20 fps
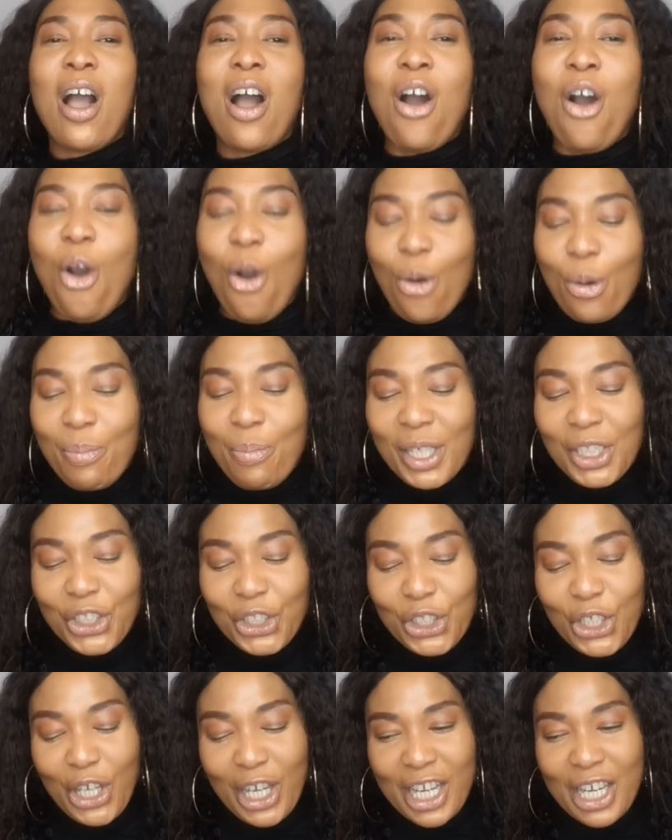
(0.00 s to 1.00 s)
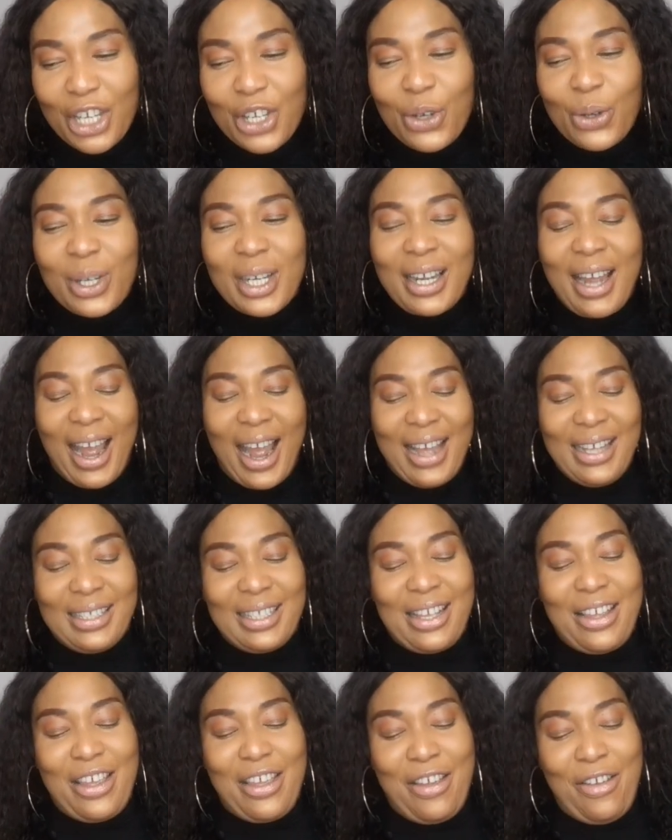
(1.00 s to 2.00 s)
I'll be showing you
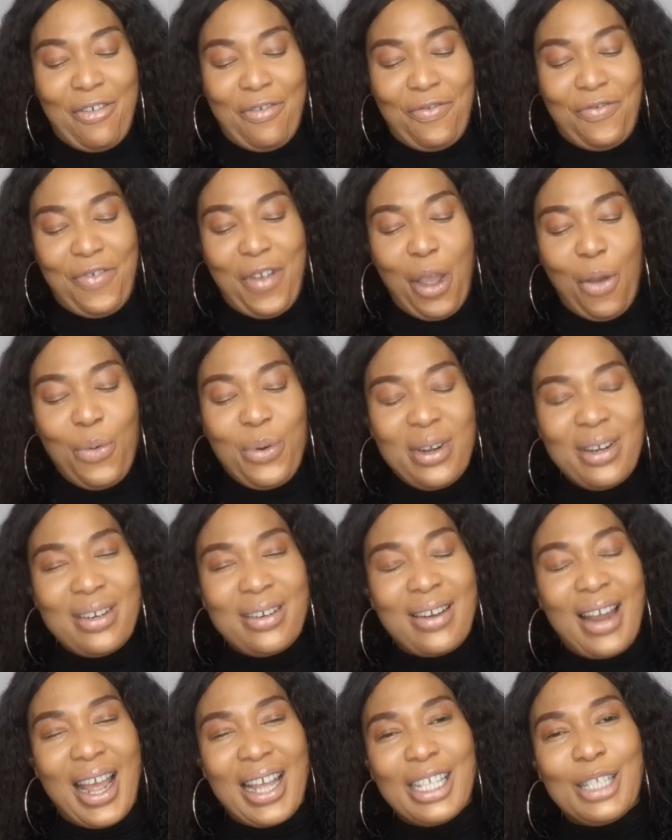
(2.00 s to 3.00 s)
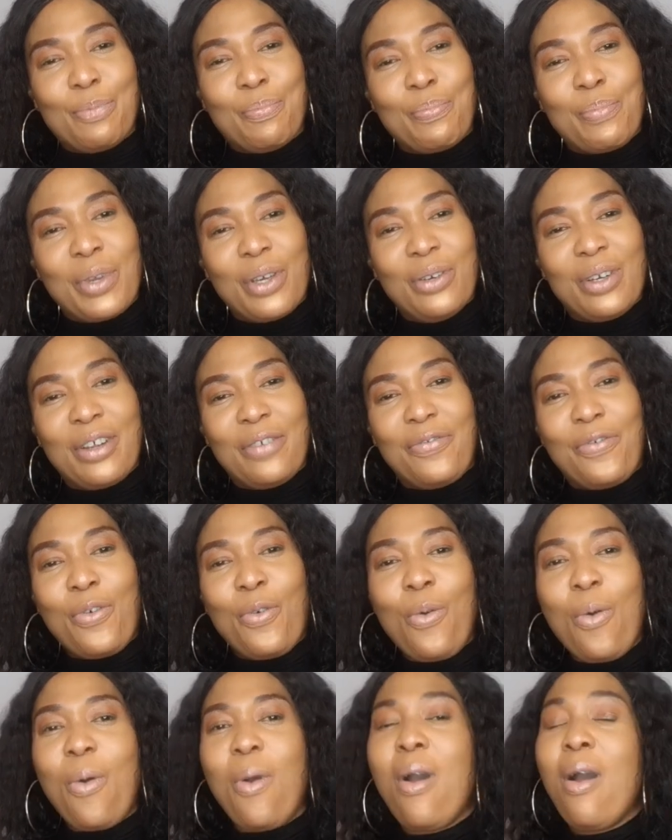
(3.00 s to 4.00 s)
guys a very nice,
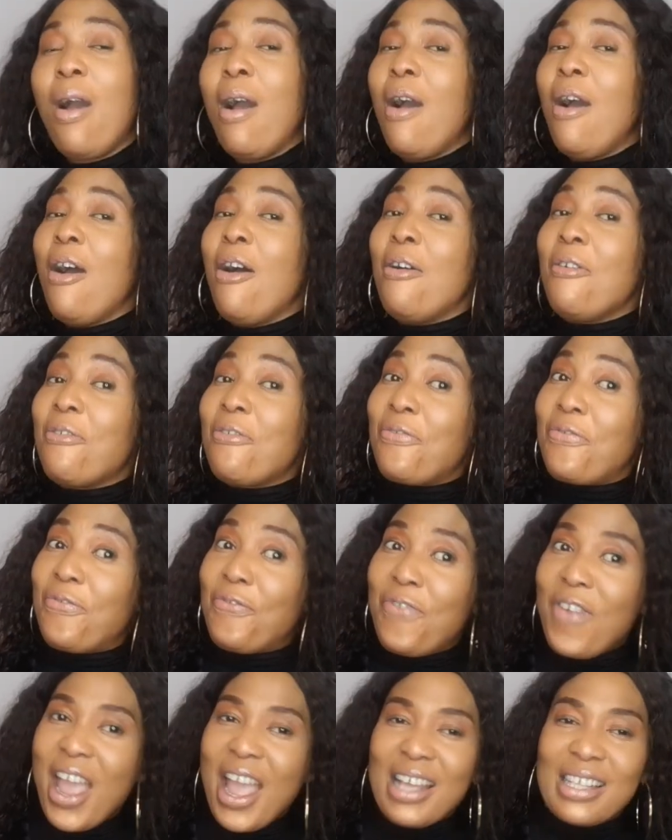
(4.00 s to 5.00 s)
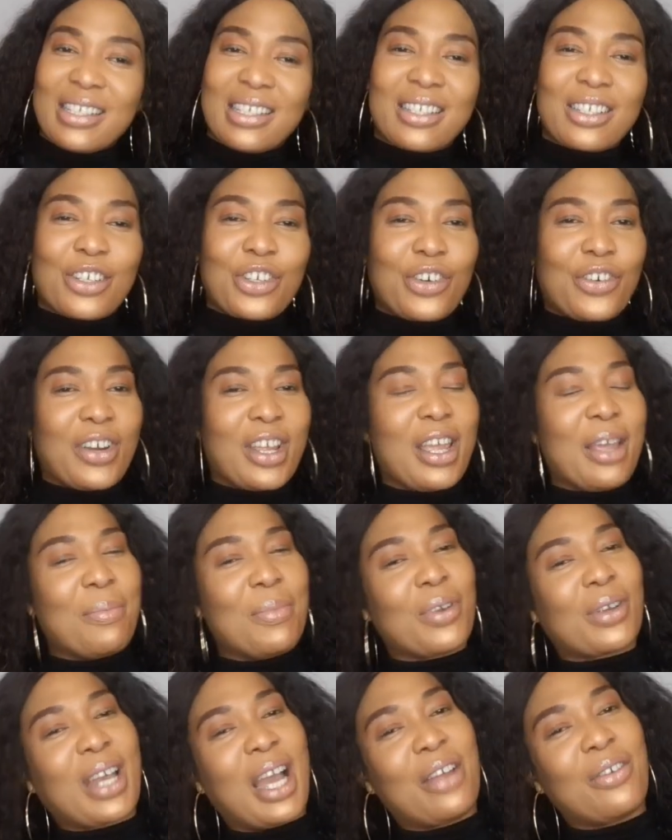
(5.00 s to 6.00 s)
beautiful face cream.
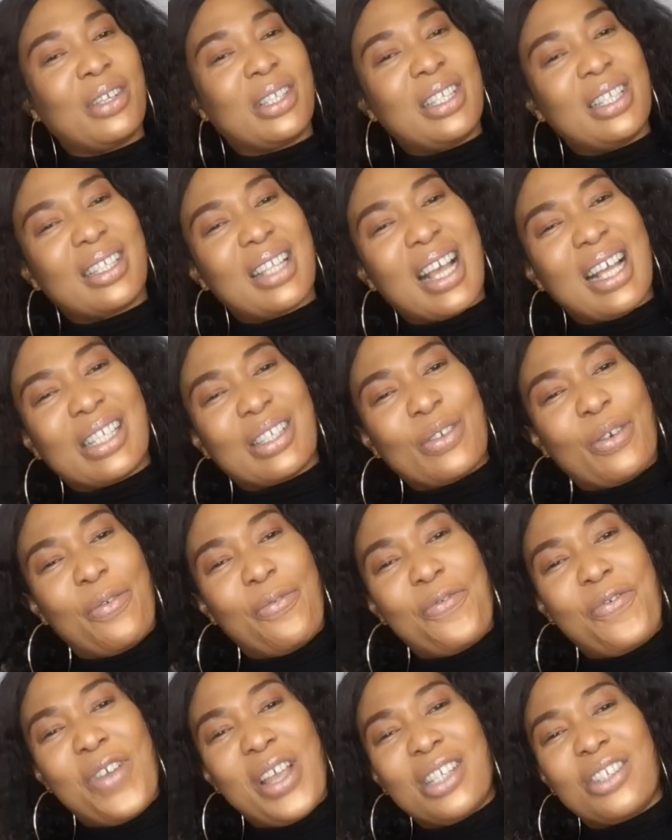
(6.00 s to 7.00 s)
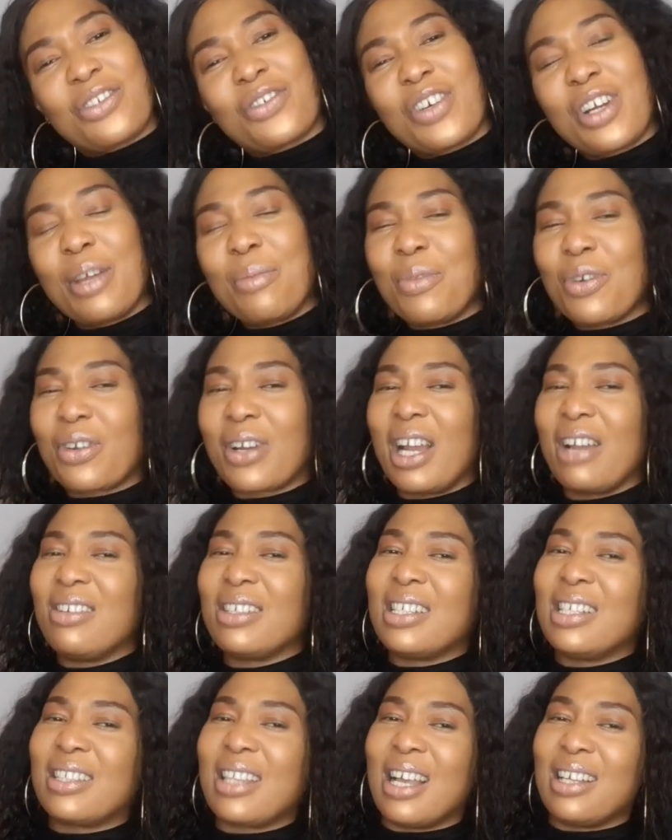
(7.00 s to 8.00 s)
You can use it as a face cream, you can use it